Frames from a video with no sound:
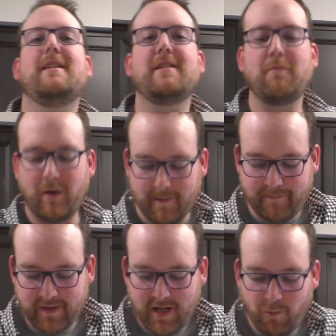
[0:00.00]
is,
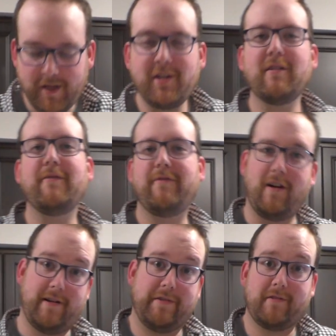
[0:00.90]
well, when you're a
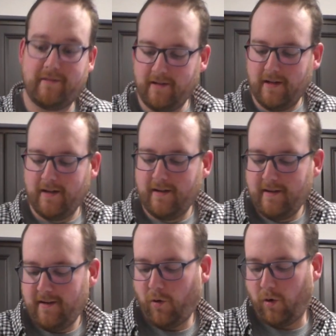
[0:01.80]
father,
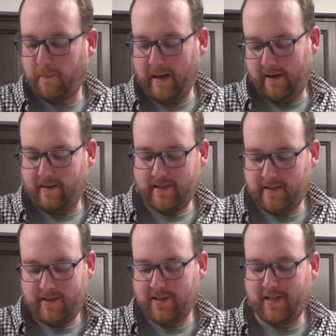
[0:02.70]
or a parent,
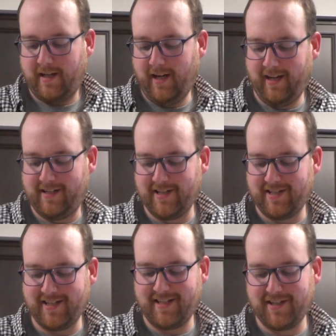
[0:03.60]
I should say,
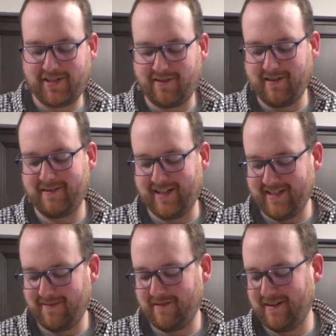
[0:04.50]
doesn't
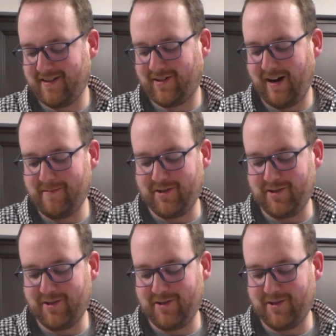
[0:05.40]
describe to